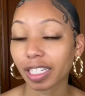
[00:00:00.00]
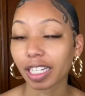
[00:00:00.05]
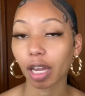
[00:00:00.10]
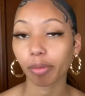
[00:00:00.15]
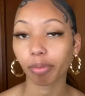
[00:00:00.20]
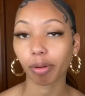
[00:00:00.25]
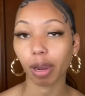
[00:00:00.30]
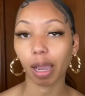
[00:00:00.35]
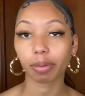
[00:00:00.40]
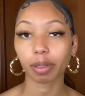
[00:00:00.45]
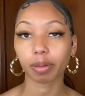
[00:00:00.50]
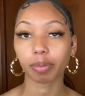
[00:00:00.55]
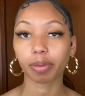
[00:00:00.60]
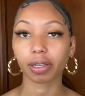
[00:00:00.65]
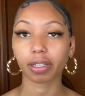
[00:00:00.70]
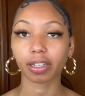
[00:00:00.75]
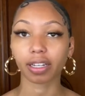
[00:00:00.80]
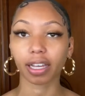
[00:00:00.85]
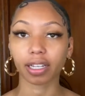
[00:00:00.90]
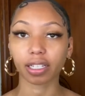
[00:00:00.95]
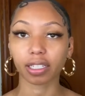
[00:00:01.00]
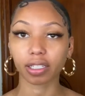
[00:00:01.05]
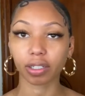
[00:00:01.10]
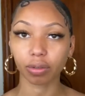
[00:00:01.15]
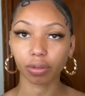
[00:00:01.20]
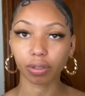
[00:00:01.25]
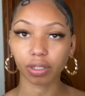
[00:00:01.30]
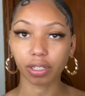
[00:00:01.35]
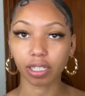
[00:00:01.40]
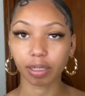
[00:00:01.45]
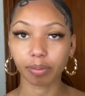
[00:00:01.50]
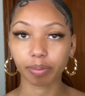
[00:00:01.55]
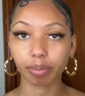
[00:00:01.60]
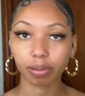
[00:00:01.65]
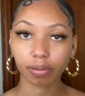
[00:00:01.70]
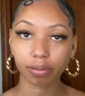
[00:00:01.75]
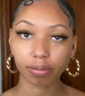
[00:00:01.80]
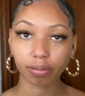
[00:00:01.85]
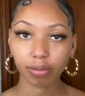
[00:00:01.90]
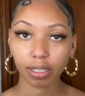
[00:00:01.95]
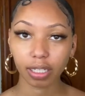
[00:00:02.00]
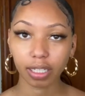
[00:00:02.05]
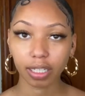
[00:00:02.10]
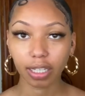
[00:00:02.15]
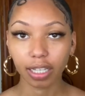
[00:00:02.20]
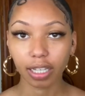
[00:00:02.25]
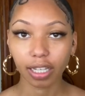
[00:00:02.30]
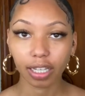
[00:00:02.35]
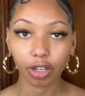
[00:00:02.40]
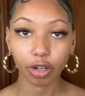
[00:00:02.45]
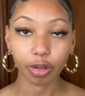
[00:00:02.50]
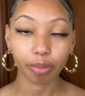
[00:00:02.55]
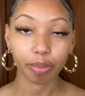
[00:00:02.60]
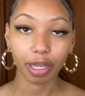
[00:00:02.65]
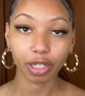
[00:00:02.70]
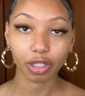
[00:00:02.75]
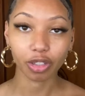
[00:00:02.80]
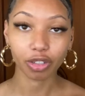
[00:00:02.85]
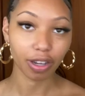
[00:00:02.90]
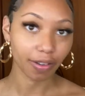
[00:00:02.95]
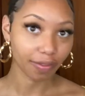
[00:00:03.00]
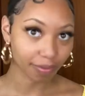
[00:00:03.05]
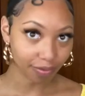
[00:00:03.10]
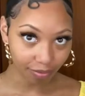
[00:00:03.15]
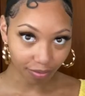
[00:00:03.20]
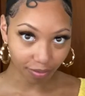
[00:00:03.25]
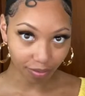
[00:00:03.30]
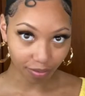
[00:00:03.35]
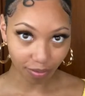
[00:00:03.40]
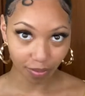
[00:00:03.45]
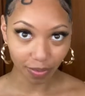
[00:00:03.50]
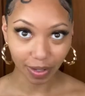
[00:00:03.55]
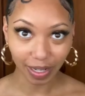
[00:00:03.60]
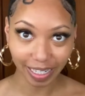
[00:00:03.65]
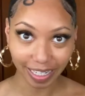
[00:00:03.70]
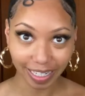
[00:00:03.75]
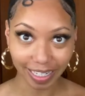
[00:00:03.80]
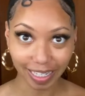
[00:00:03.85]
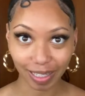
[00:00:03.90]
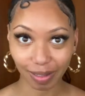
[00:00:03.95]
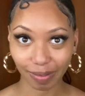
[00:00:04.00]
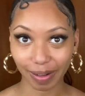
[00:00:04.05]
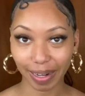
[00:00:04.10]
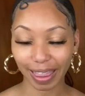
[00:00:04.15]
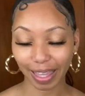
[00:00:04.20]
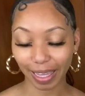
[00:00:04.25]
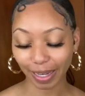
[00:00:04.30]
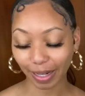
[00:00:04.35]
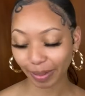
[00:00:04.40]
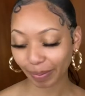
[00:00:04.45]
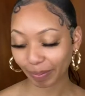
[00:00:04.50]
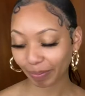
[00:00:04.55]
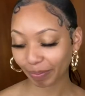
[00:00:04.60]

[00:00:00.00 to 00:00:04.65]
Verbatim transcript: I'll probably put like a little clip or picture of what it is right there.